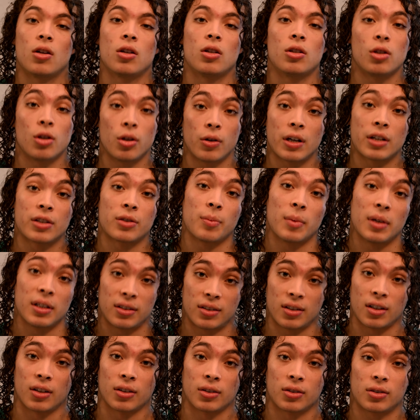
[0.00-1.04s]
Your resume
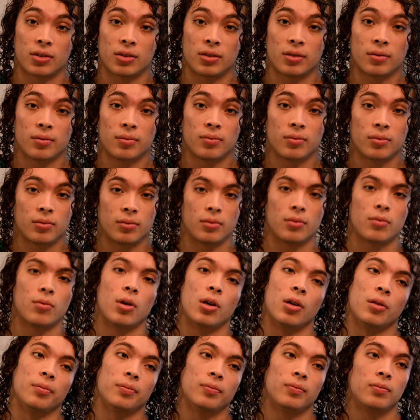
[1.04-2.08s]
sucks.
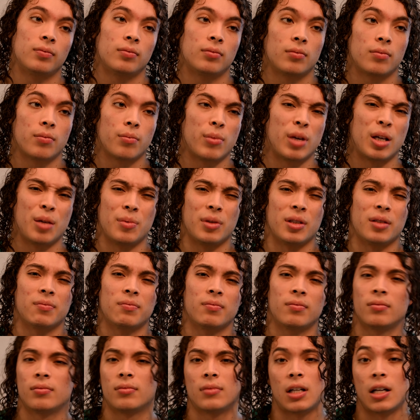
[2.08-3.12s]
Well, maybe.
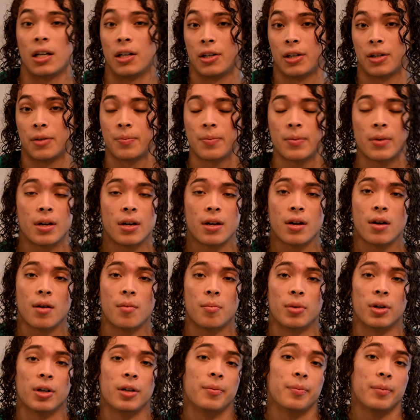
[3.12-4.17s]
I don't know.
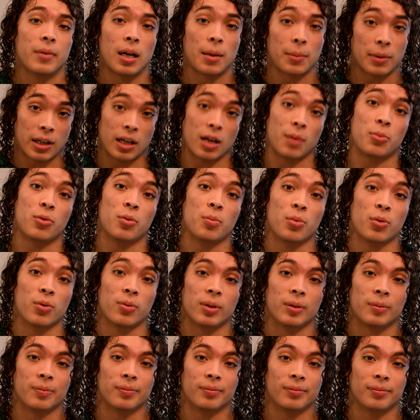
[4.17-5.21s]
But I'm going to help you improve
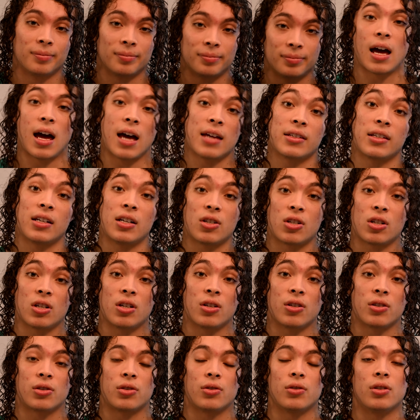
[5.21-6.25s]
it. As an
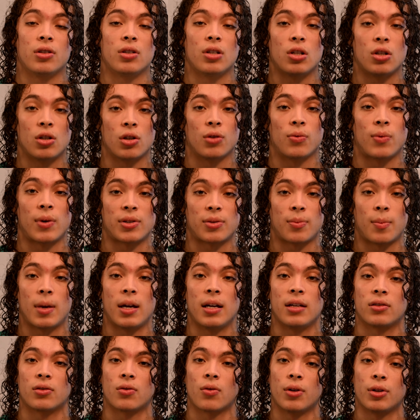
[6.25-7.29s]
engineering student, your resume
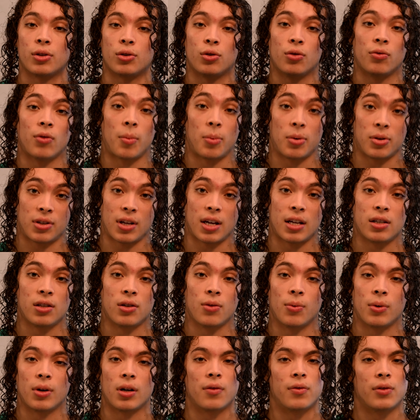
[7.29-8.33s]
is going to represent you
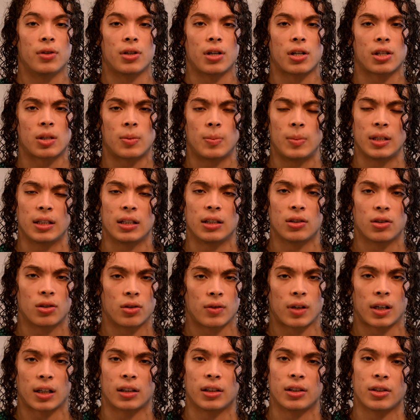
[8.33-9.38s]
whenever you're not speaking
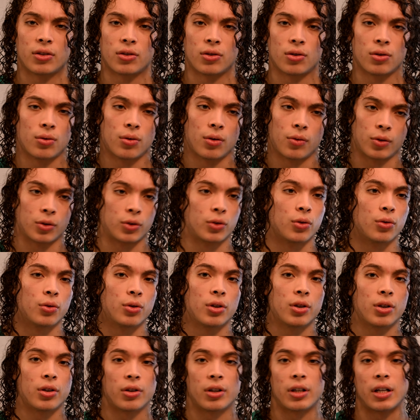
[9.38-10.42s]
directly to a
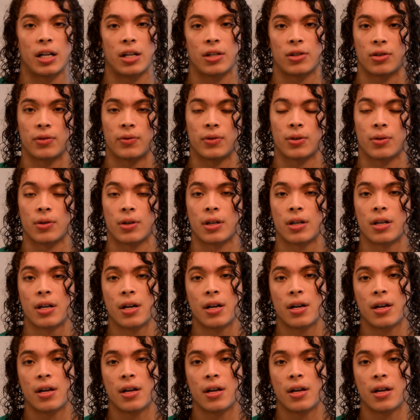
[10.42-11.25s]
recruiter or an interviewer.